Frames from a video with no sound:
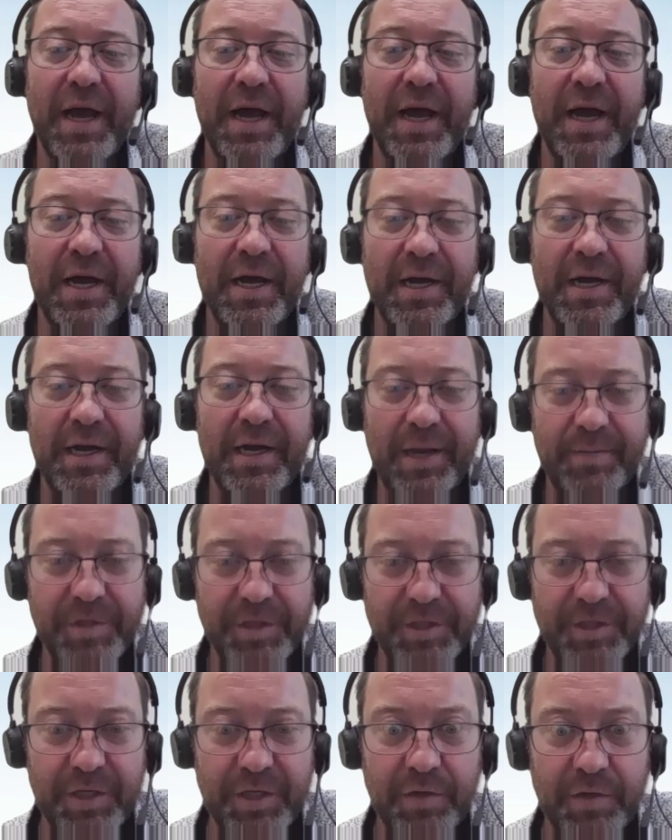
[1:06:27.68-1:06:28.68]
Uh, I'm
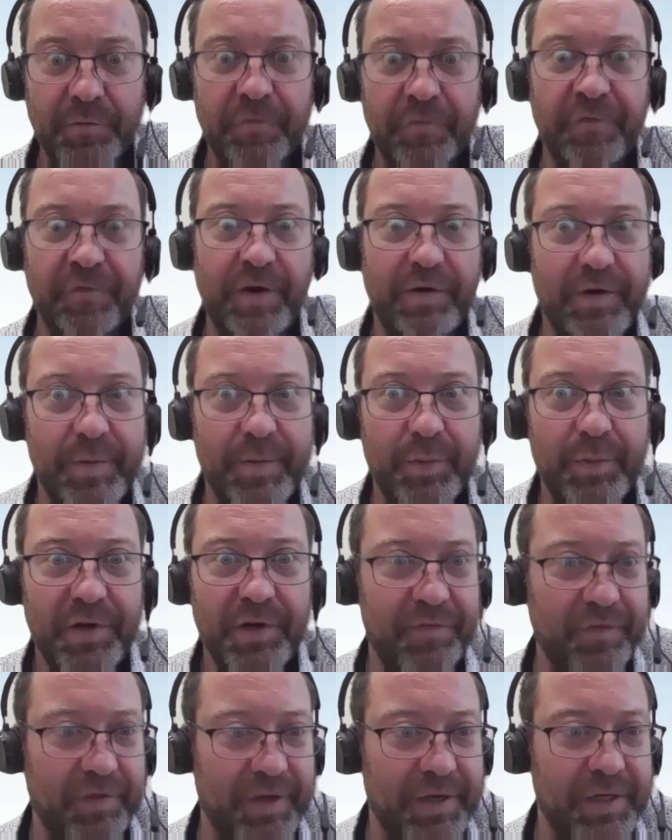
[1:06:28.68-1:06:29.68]
just going to very
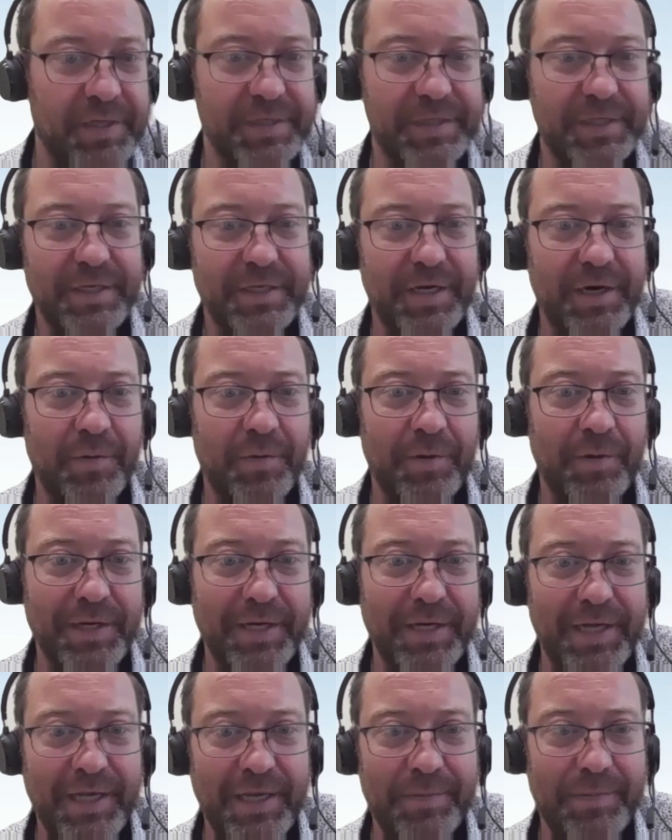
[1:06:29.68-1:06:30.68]
briefly, just because I don't want
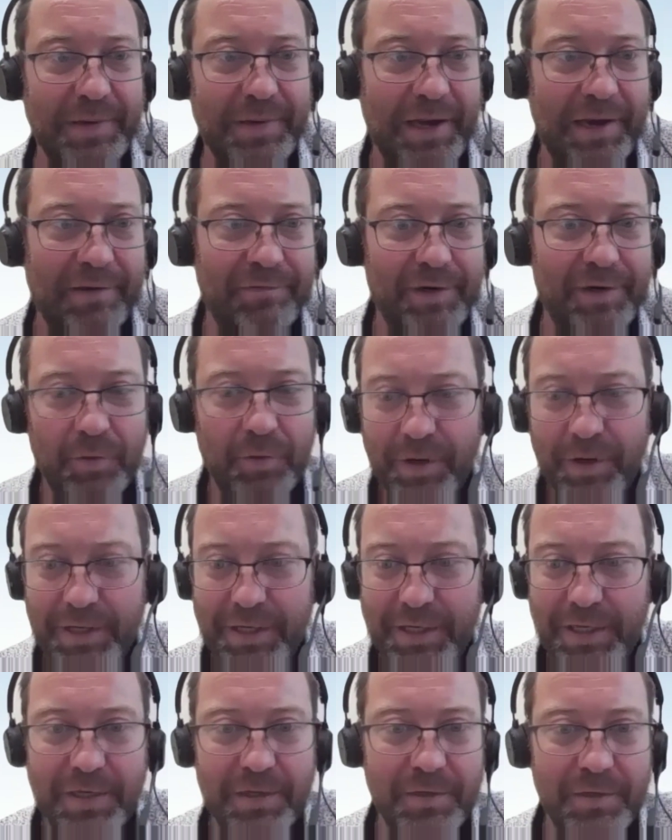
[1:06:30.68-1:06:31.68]
to keep everyone
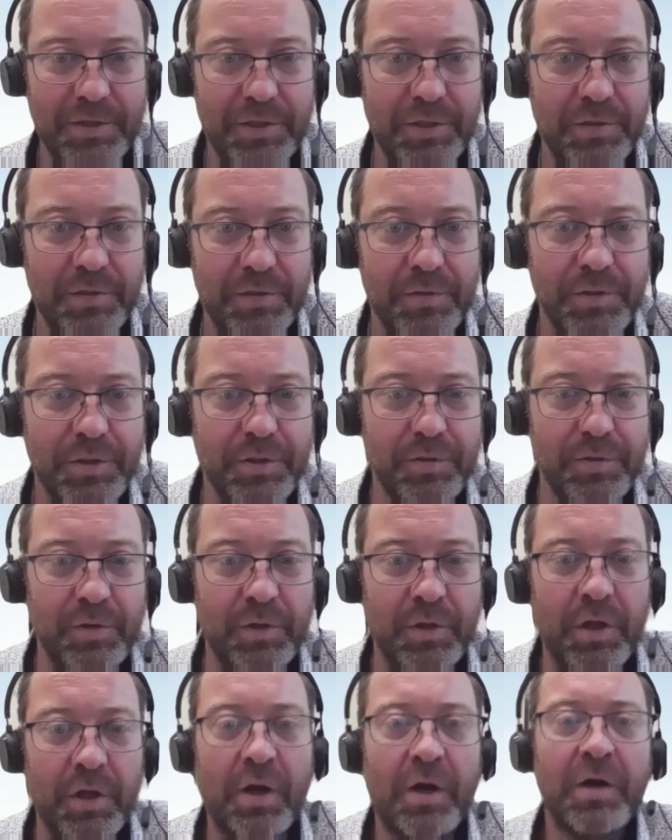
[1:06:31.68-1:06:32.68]
here too, too
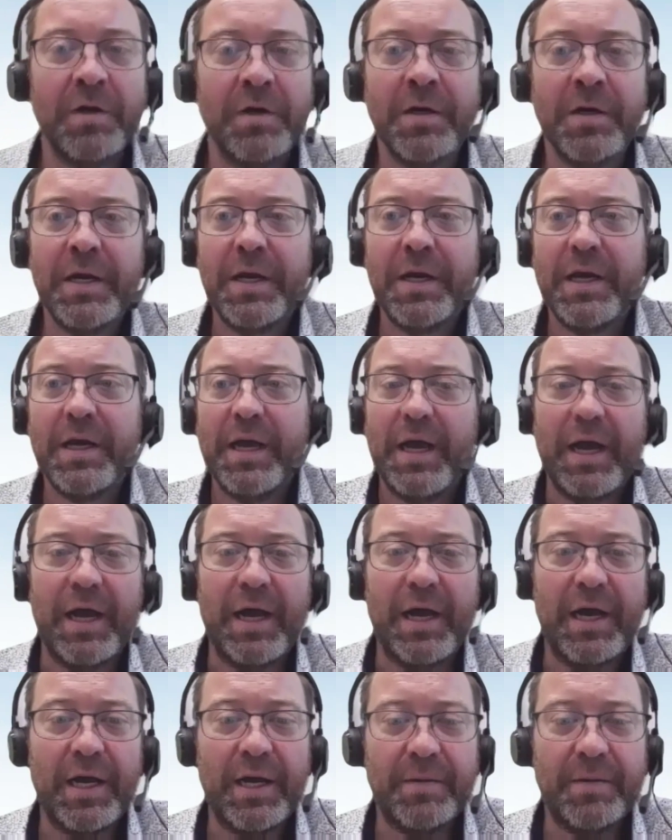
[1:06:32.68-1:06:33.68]
long,
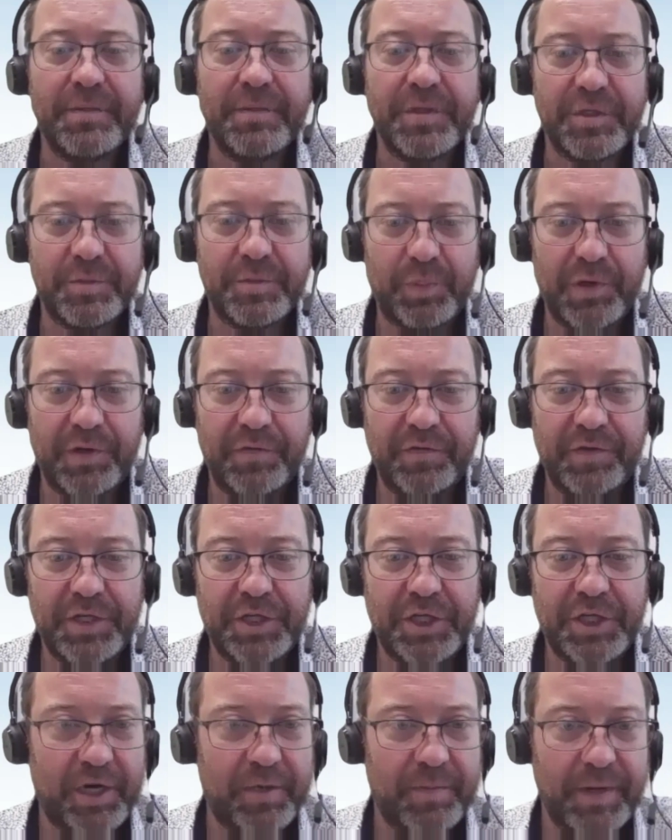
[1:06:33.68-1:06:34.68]
um, just briefly
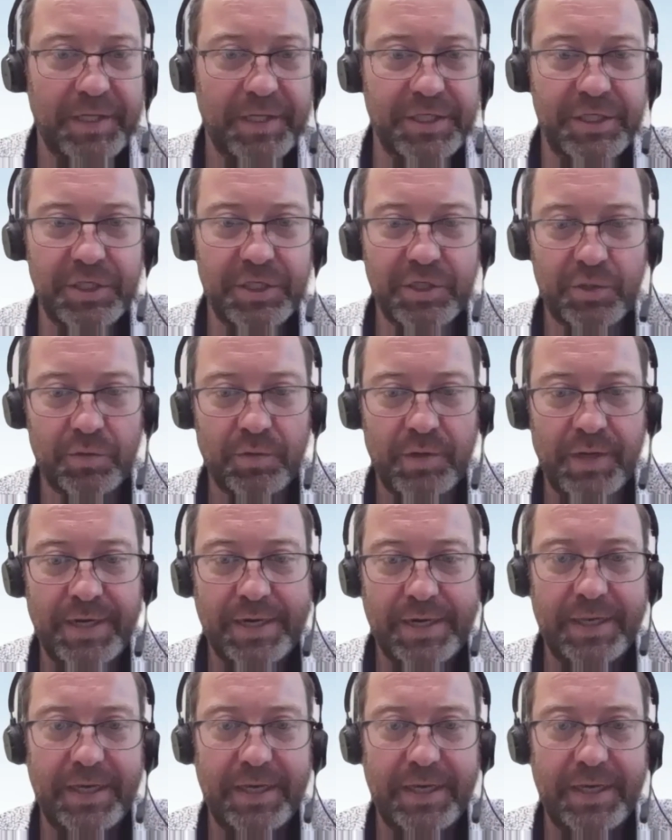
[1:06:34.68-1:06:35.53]
share my screen